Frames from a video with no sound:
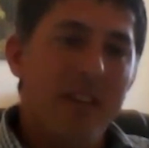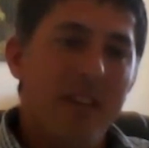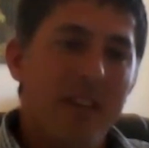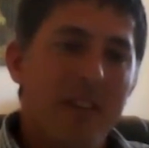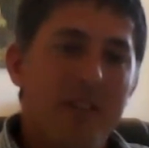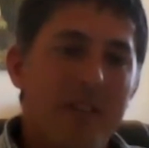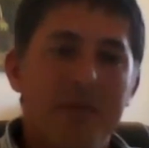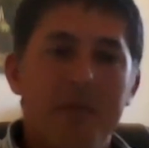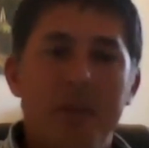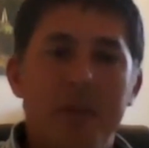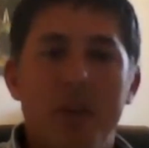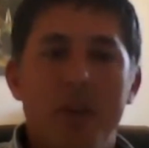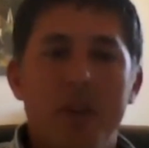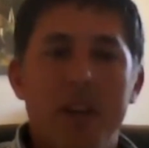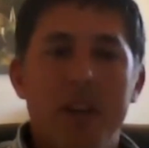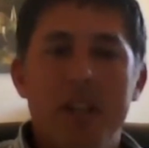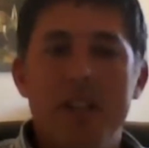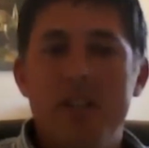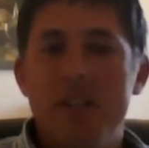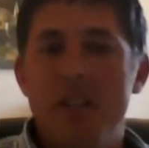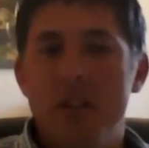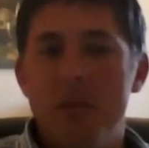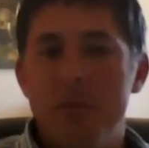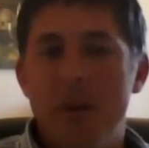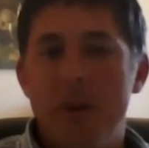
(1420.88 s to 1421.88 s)
it's very
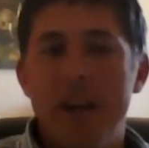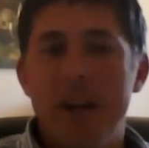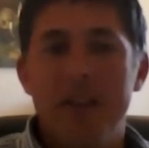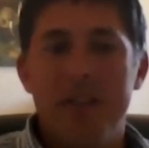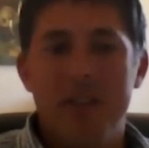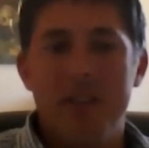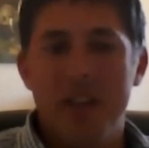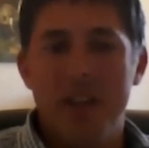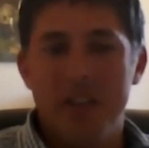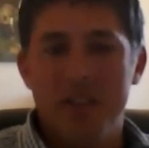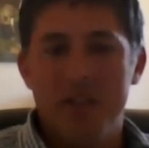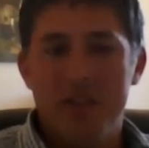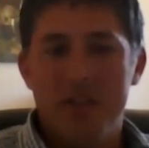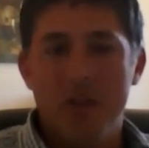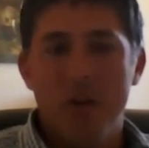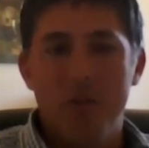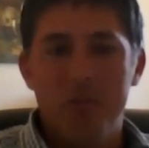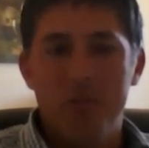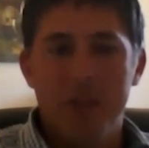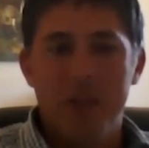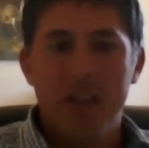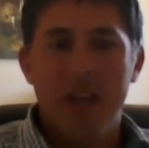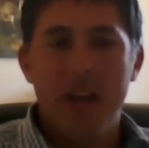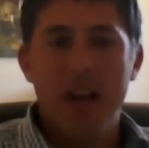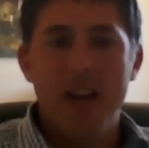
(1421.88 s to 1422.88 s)
easy to make things
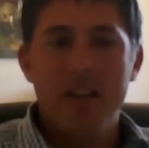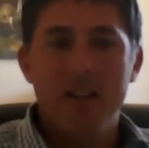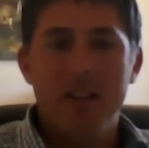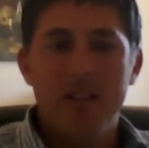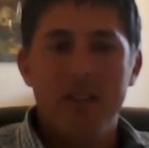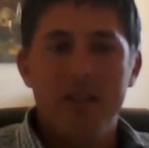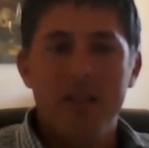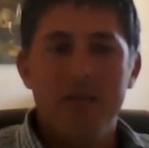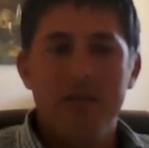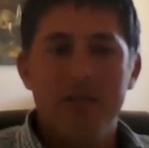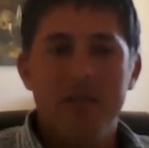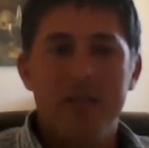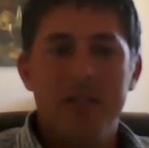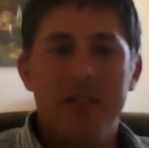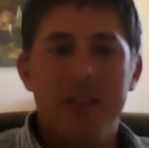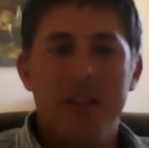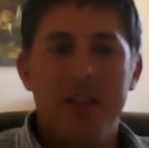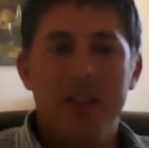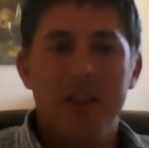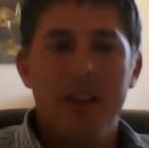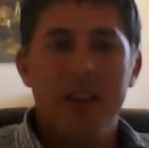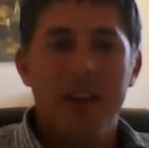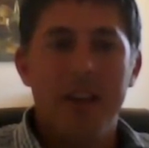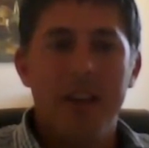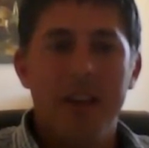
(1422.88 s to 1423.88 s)
complicated,
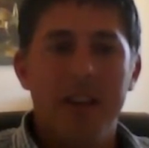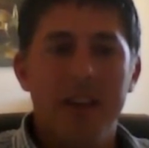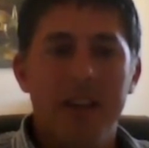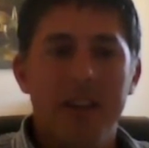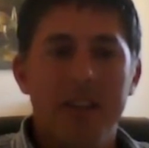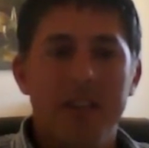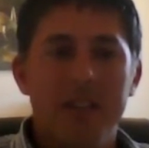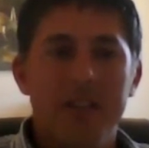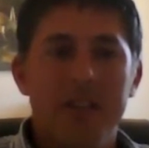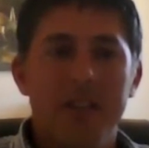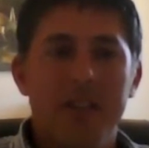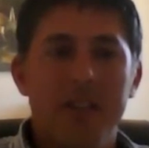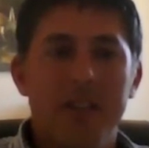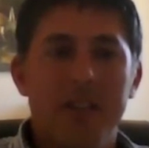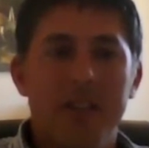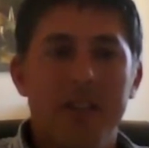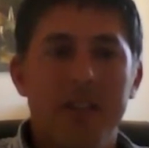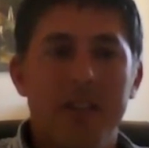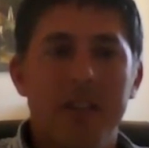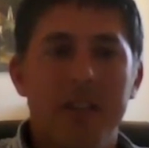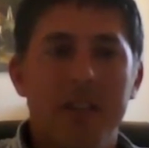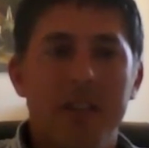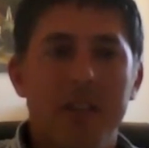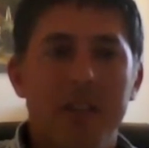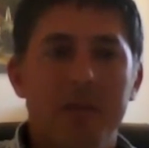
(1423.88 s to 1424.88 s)
and
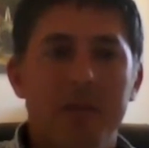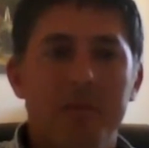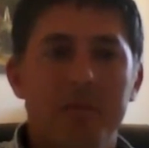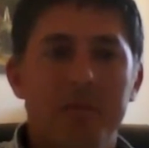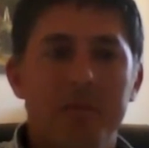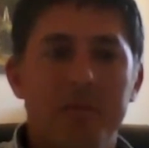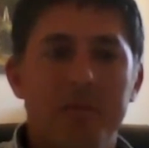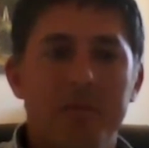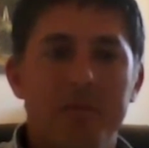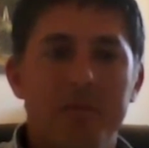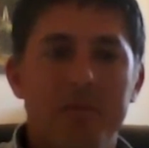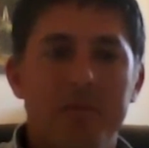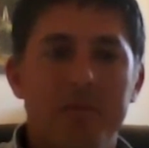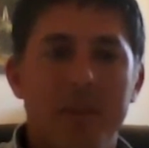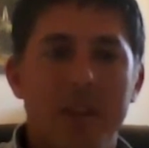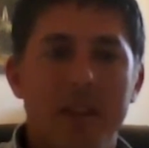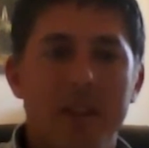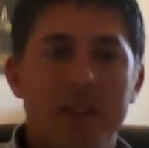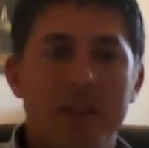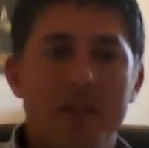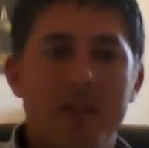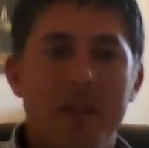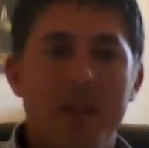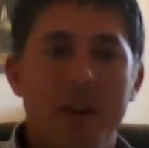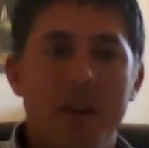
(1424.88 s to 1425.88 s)

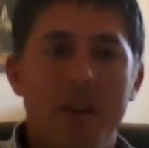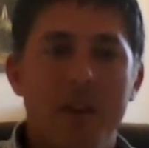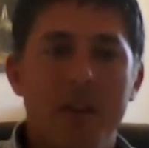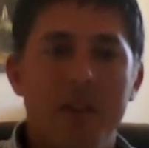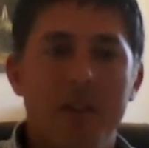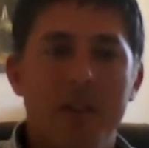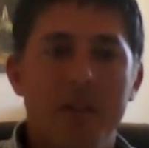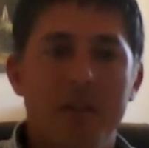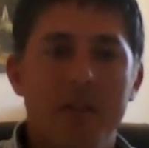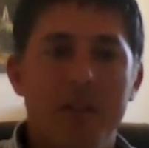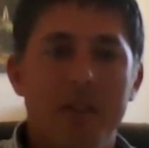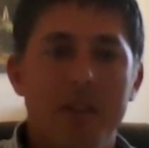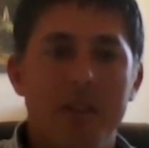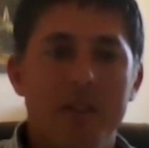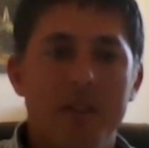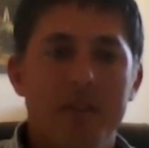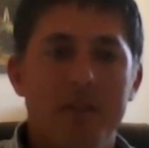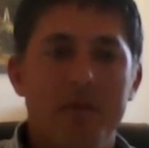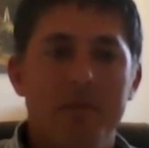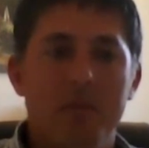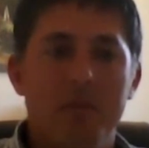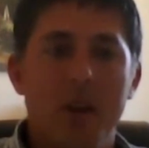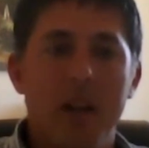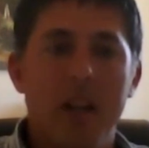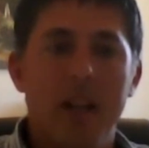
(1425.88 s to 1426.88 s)
so
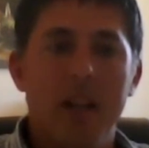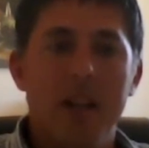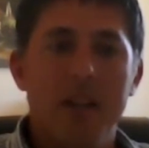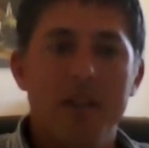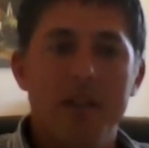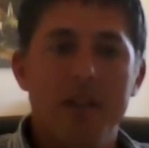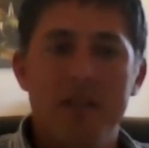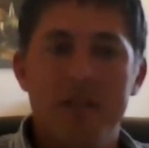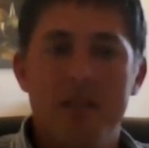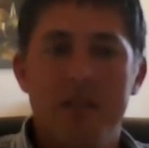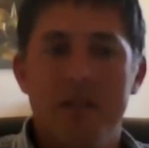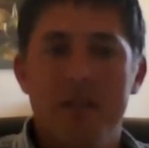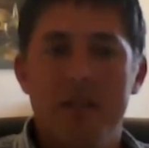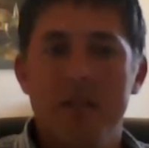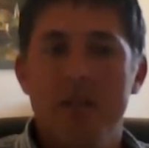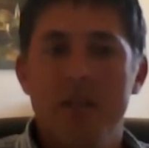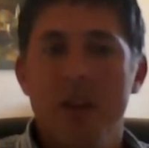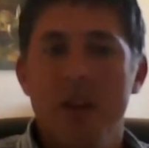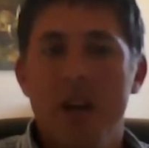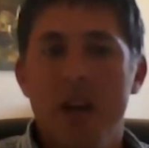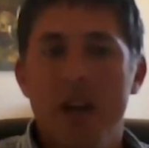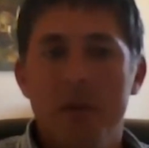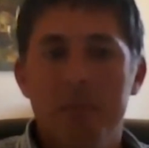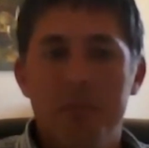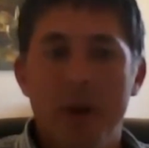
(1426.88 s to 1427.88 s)
it's really
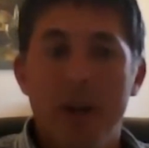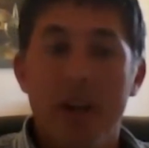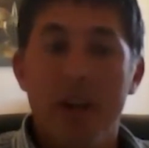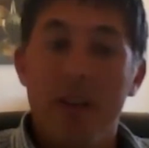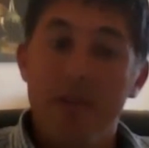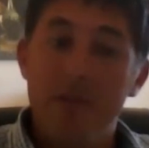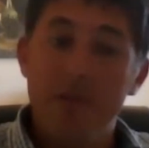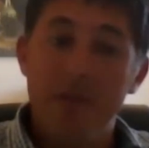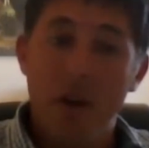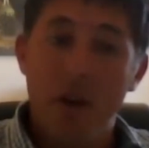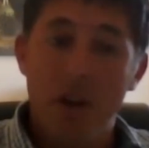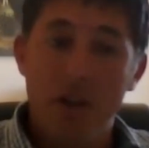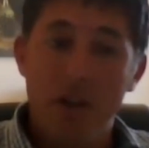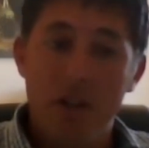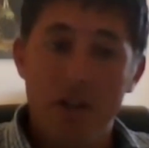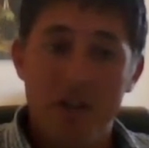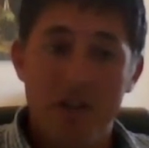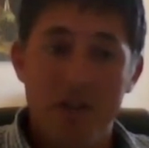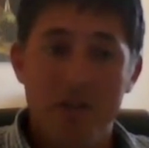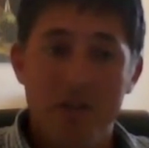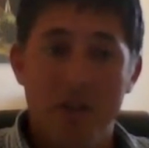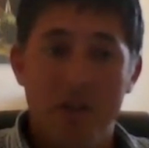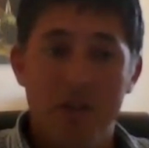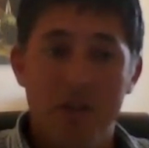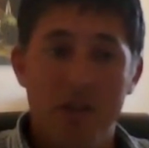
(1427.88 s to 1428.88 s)
being
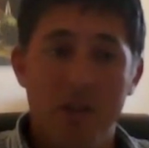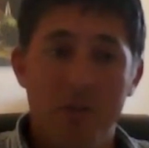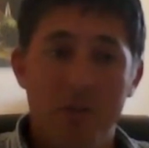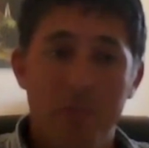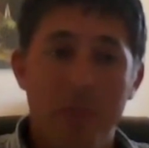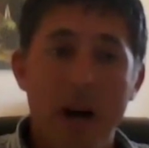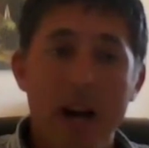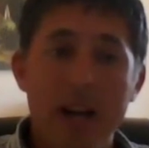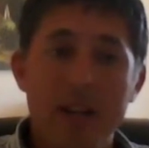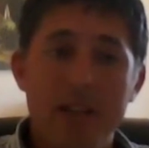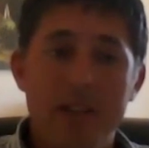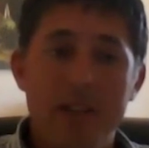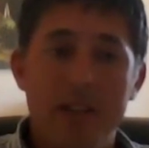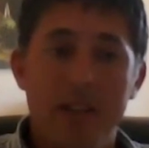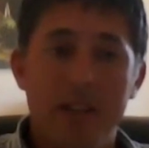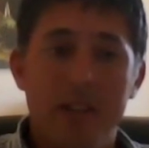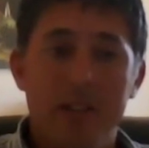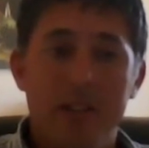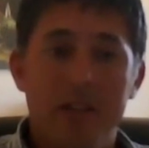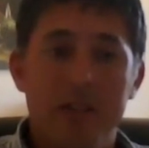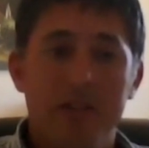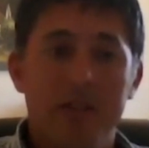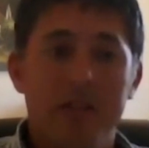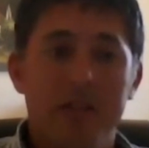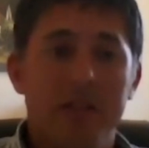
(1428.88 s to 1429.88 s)
focused on the
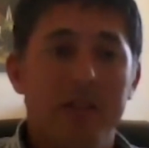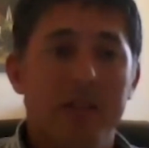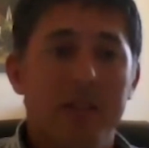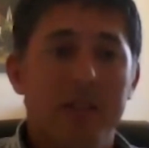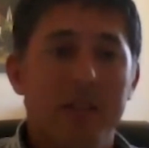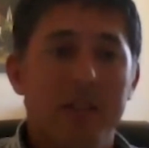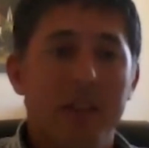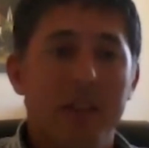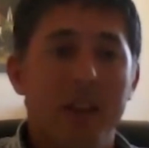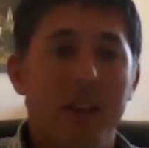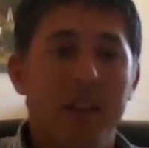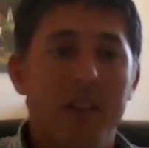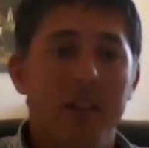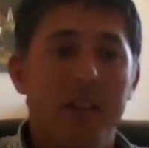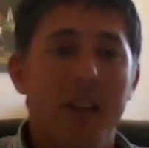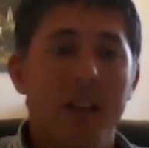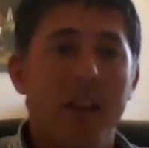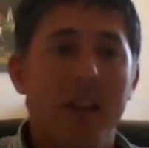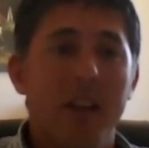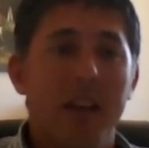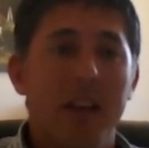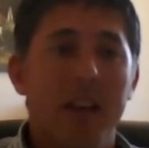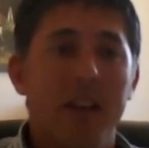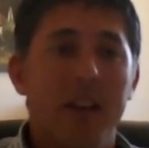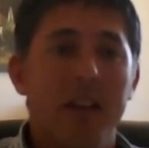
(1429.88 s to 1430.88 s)
basics and
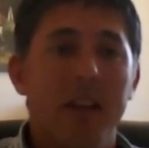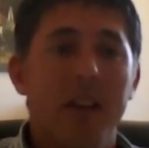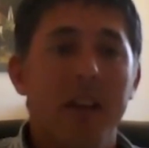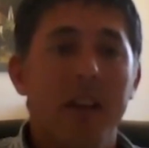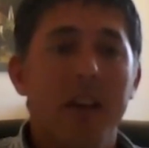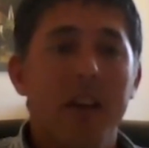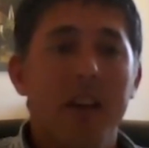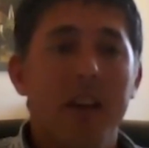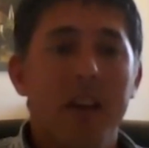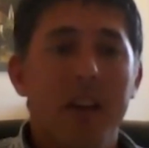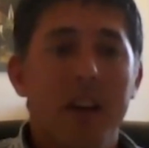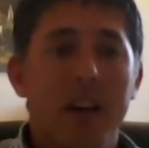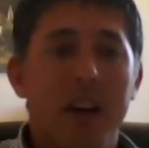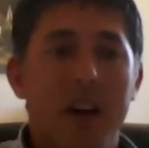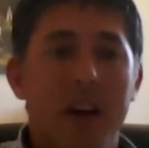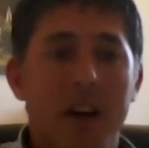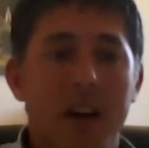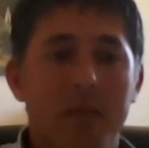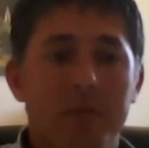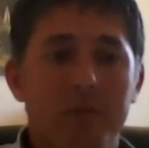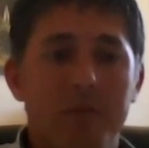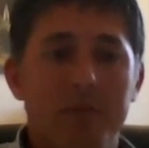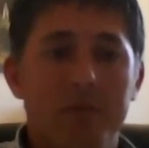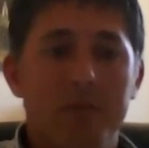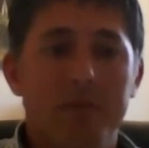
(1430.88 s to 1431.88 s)
getting.
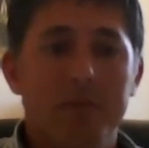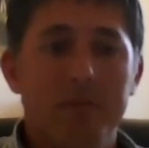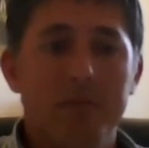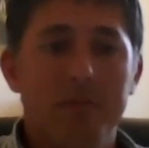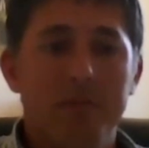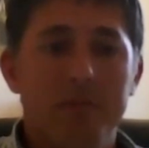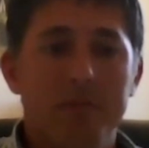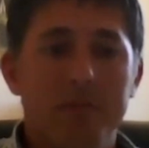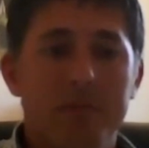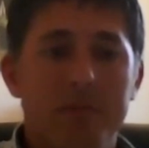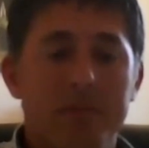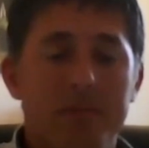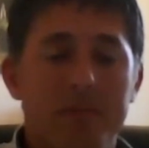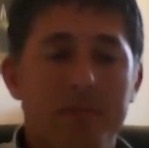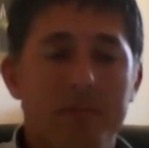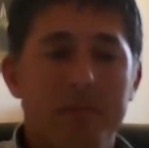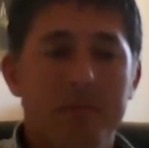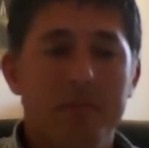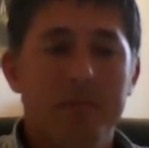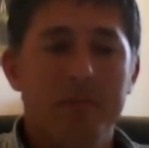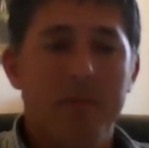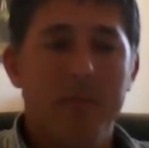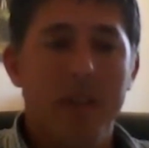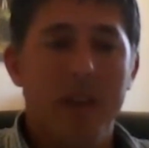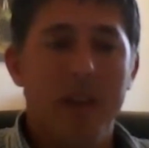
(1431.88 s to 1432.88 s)
I
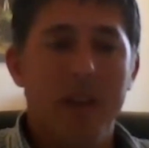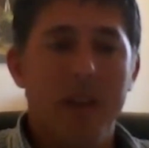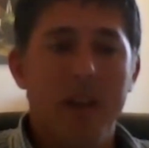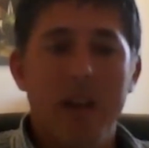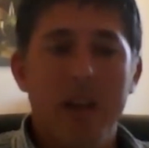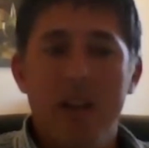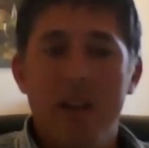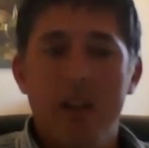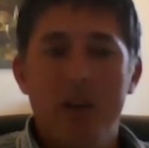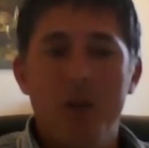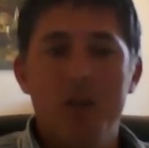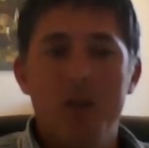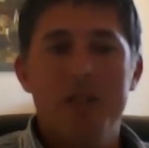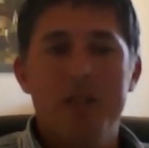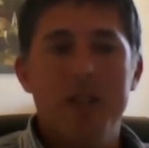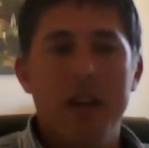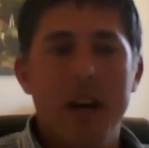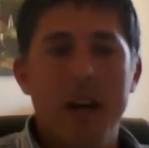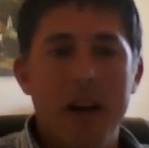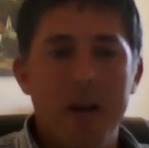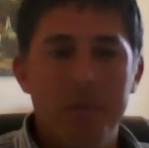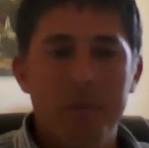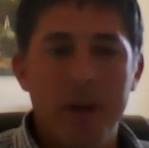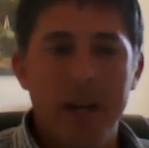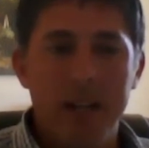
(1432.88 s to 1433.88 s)
always
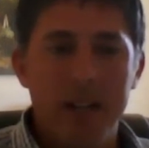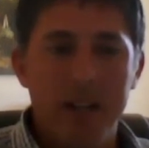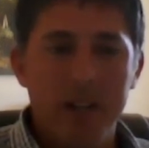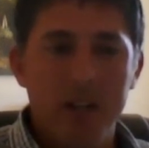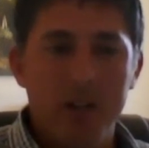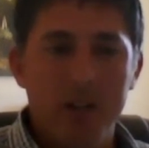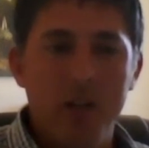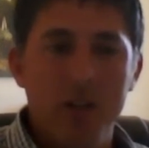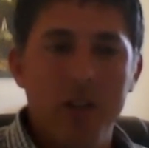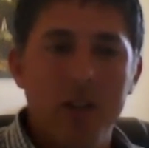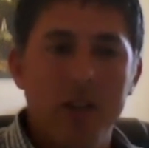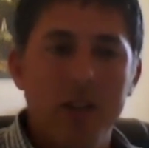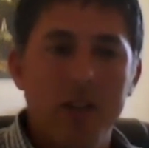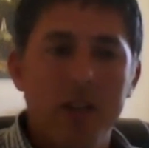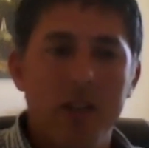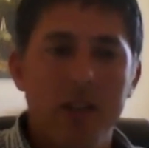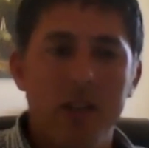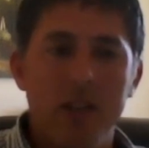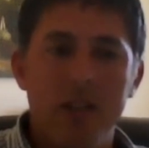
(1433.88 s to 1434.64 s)
say about a good